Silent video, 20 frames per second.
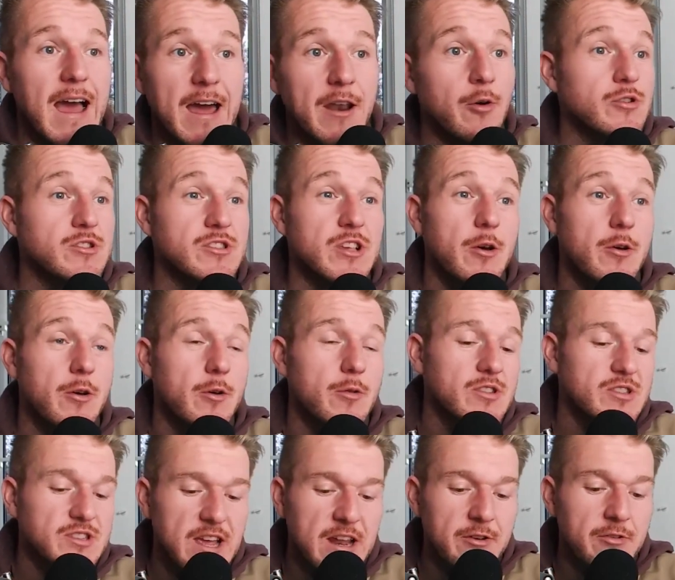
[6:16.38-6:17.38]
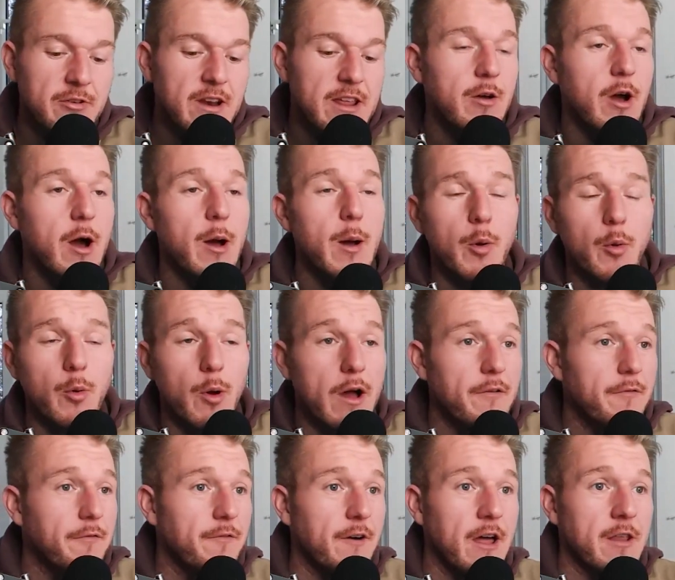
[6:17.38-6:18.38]
And also, it was generally
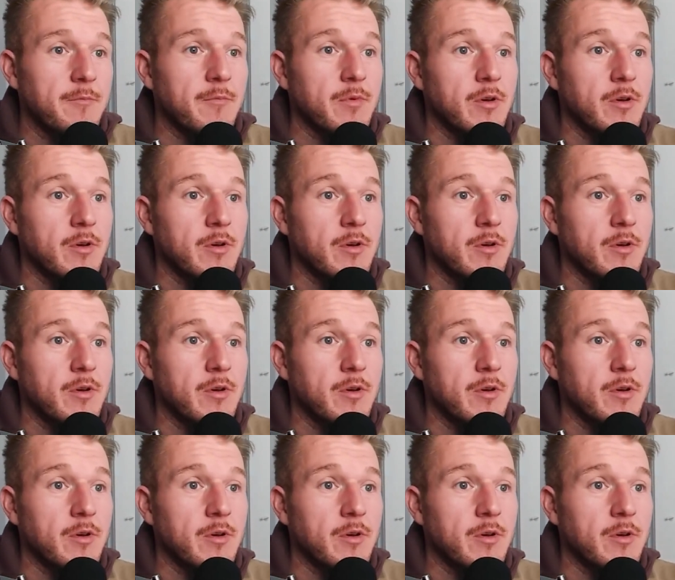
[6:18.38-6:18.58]
quite fun